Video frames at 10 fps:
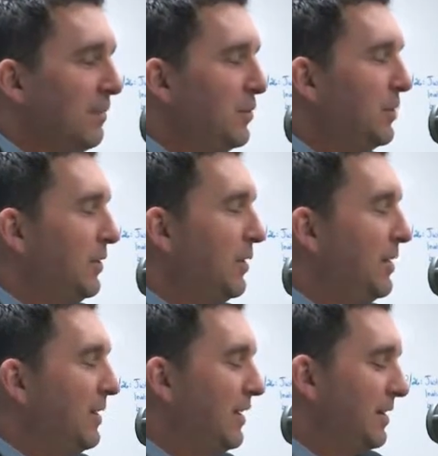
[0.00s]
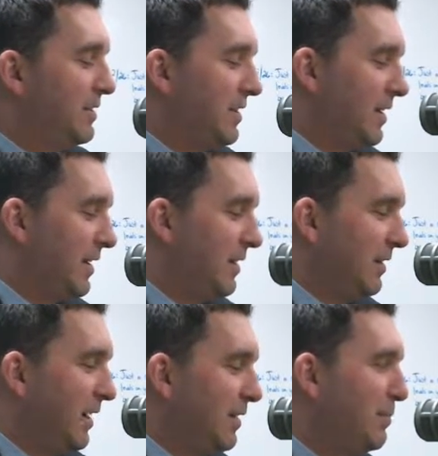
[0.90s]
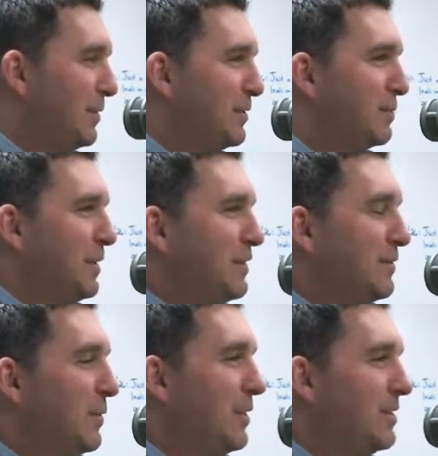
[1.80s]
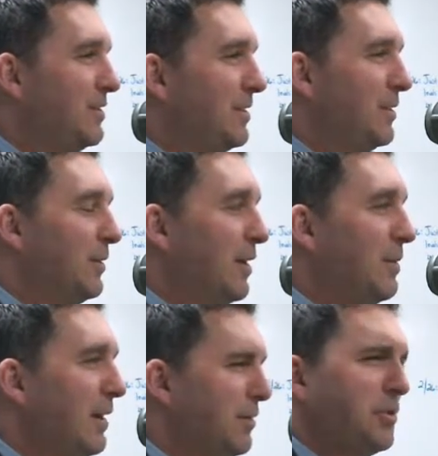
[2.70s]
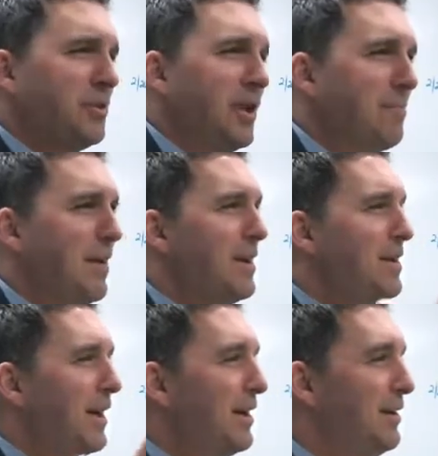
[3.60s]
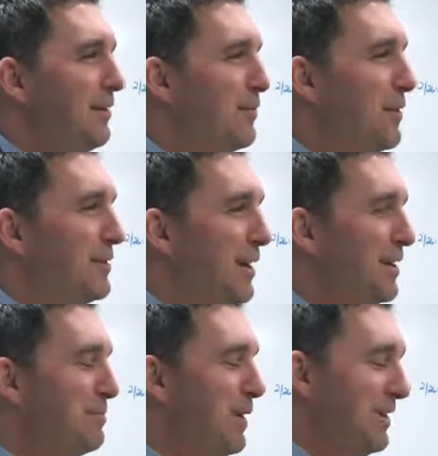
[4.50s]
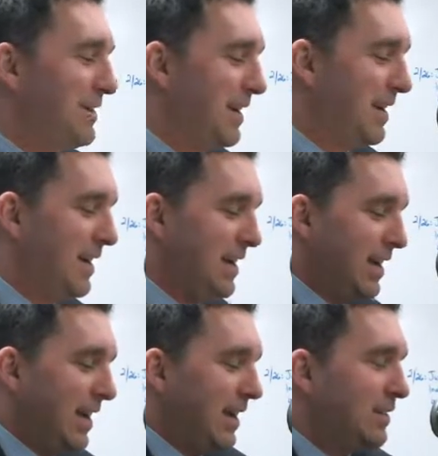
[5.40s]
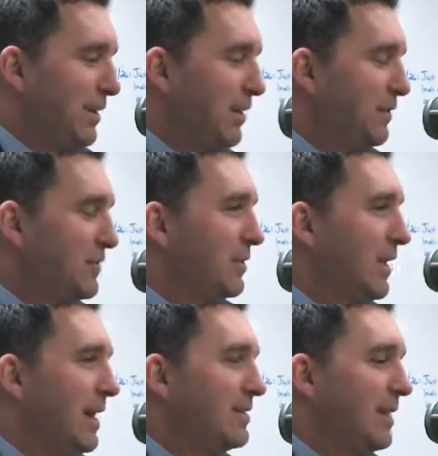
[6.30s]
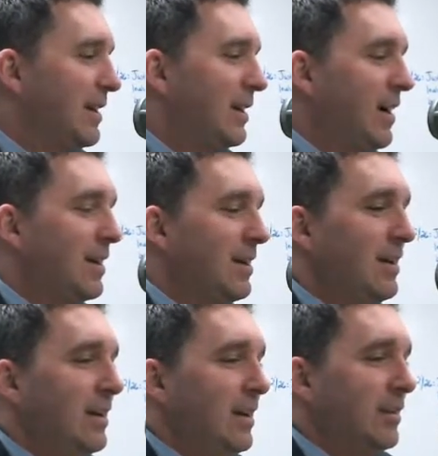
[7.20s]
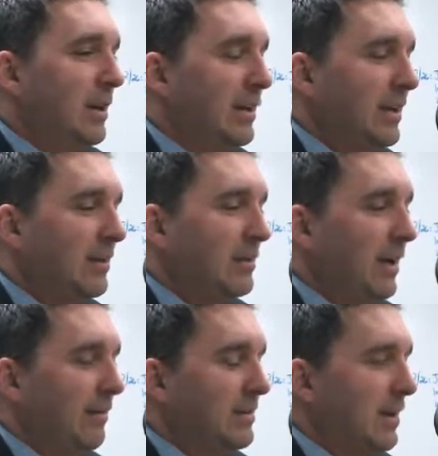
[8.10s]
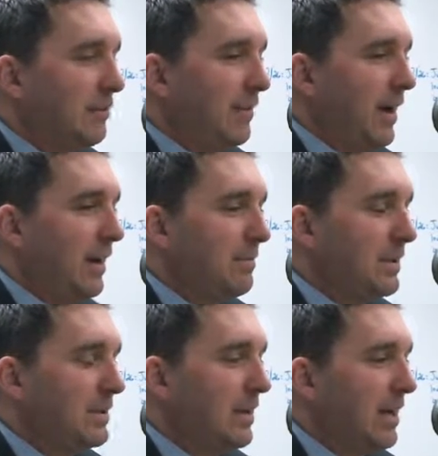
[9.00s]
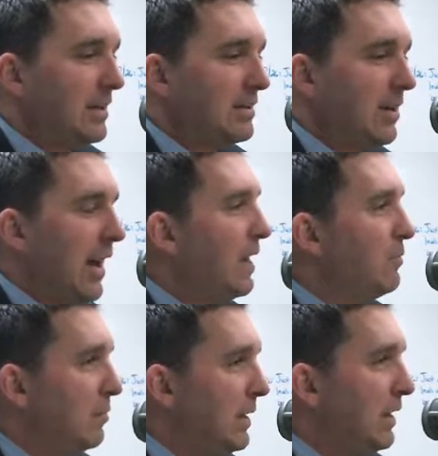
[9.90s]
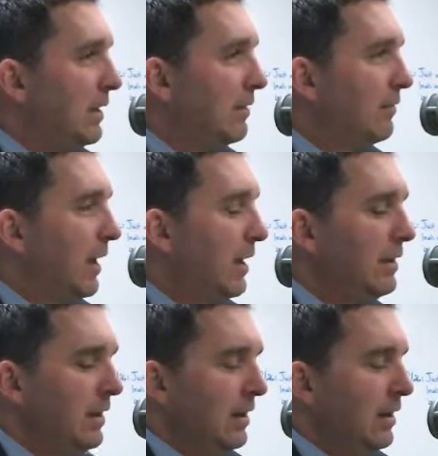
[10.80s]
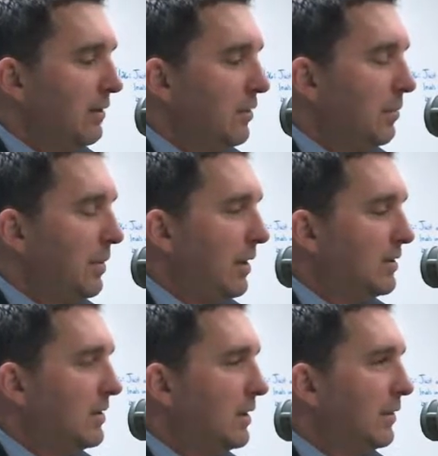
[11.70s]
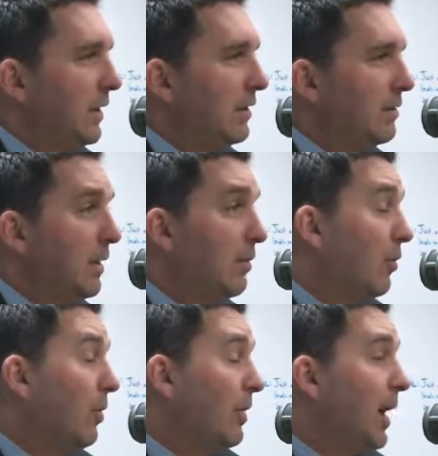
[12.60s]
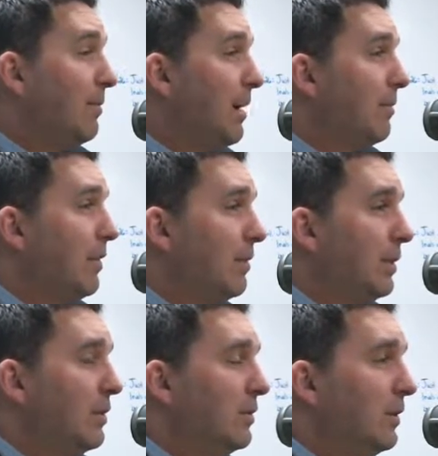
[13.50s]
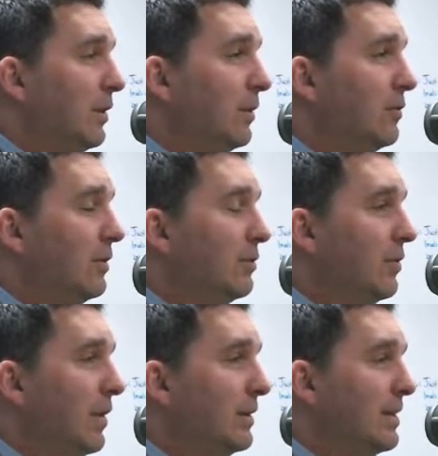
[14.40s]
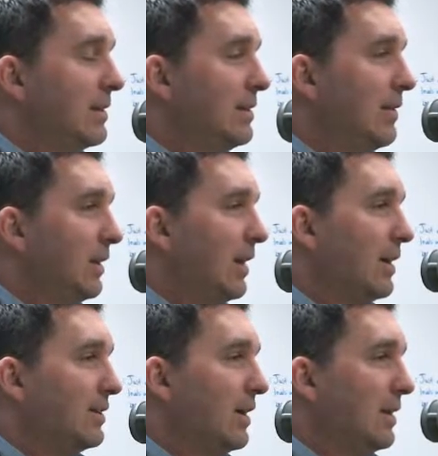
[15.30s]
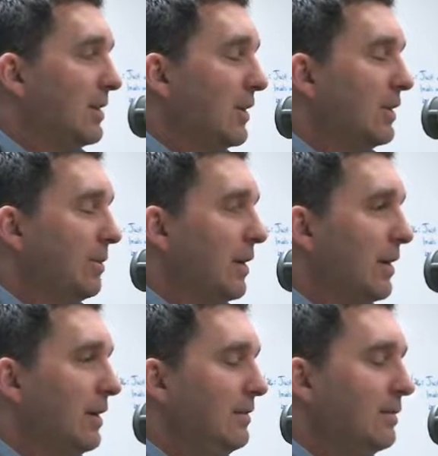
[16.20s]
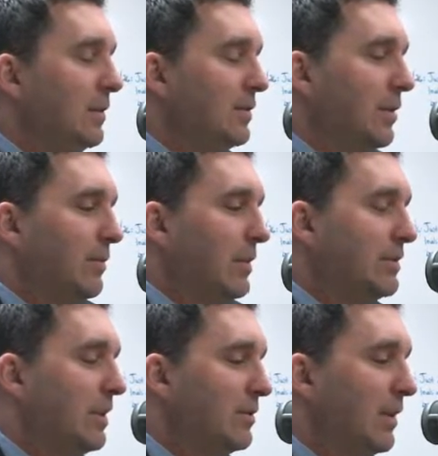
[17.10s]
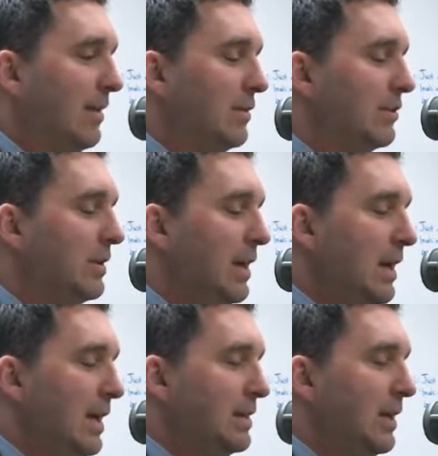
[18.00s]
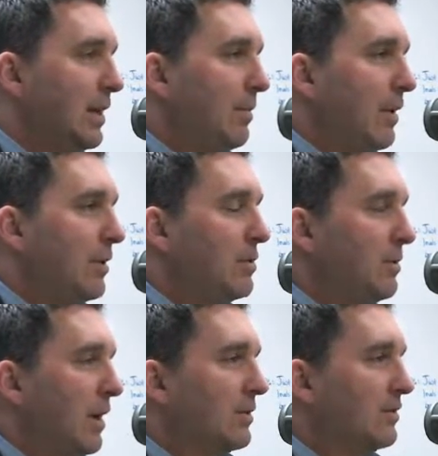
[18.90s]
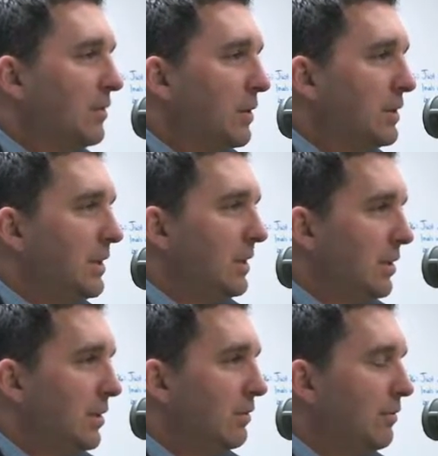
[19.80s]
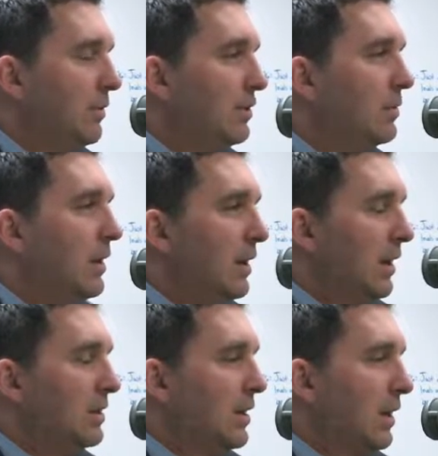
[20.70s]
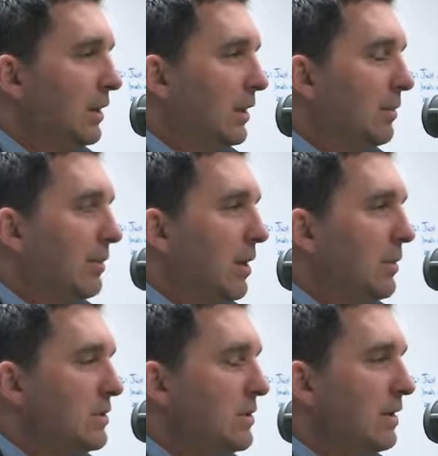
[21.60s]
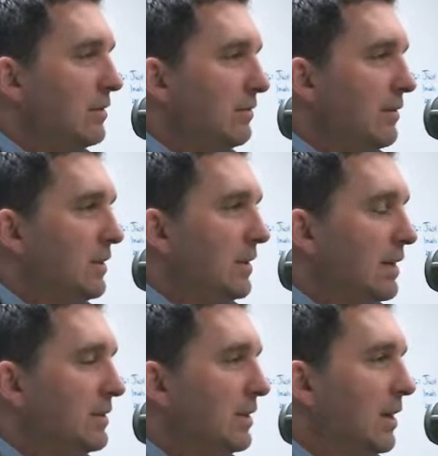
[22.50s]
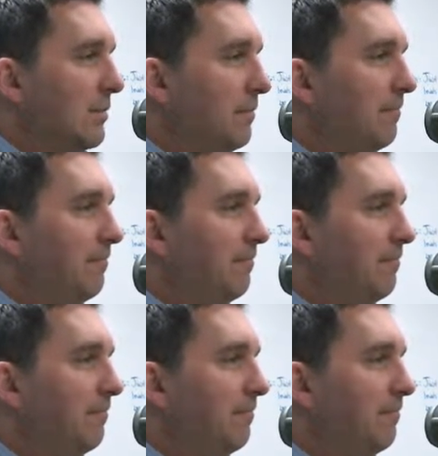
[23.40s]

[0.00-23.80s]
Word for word: I'm doing good. It is uh, kind of bittersweet, of course, you know, coming in, especially on a Monday of yeah, all days. Yeah. But uh, yeah, it is my official last day. Uh, we cleaned out the office on Friday, but tonight is our annual meeting. And again, if you're a Paradise Center for the Arts member or non member, we do encourage you to join us at 7 o'clock tonight down at the Paradise, 321 Central Avenue to hear about our 2014 year in review and talk a little bit about what 2015 has to come.